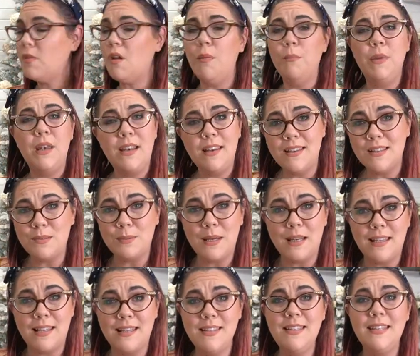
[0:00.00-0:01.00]
but it is what
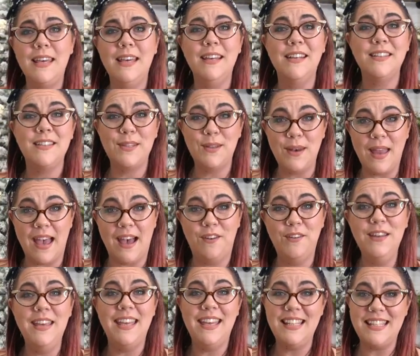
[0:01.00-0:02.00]
it is. So
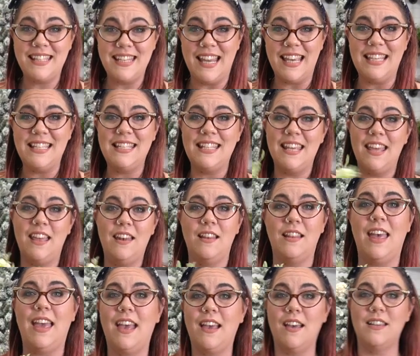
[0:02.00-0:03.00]
now it's nice and
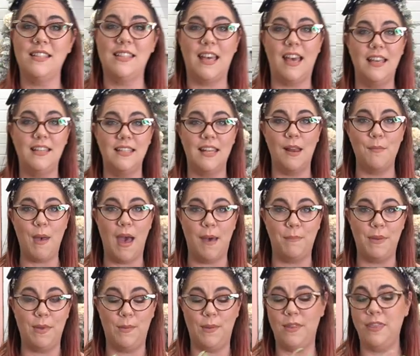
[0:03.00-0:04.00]
like a size that I'm
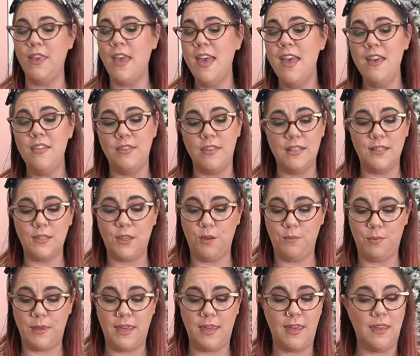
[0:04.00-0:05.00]
happy with. This could
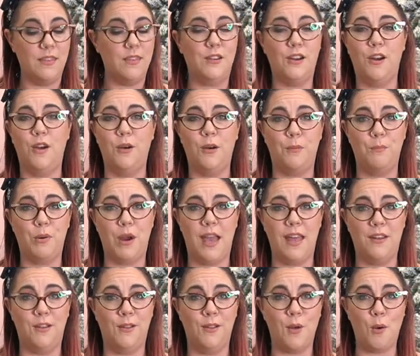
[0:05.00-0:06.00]
be either a
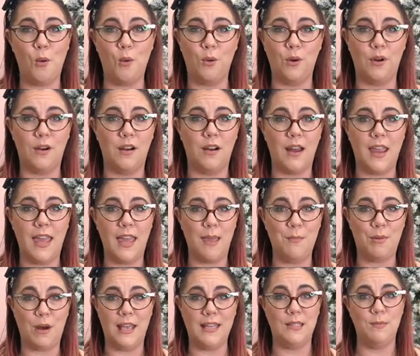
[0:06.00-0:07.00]
bridal or a
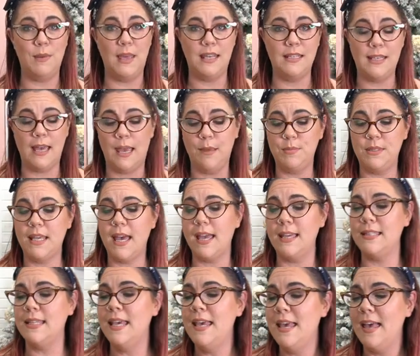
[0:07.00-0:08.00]
bridesmaid type
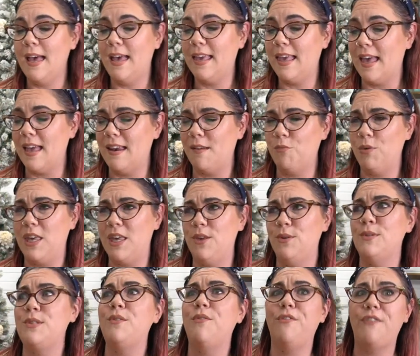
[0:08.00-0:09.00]
size. Again, we
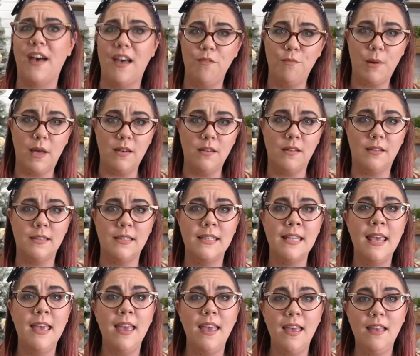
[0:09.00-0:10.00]
used five bundles
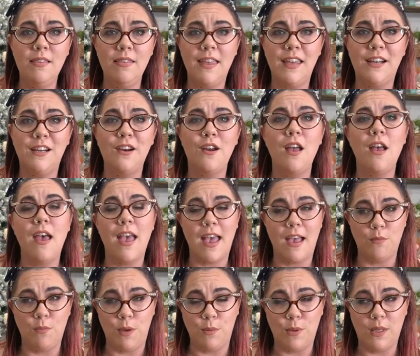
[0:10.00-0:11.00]
in there,
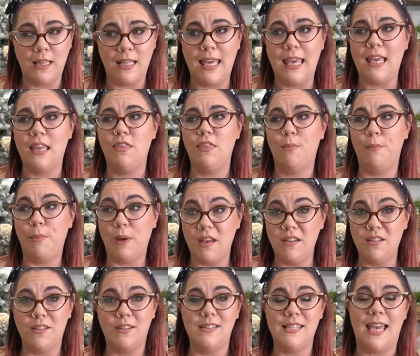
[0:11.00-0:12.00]
and we will link the
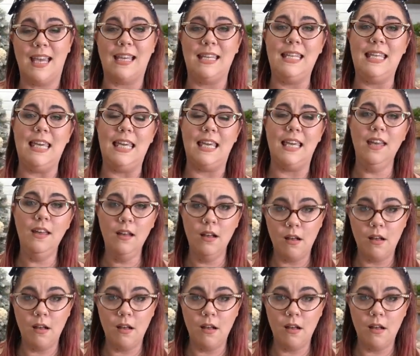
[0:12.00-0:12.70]
bundle technique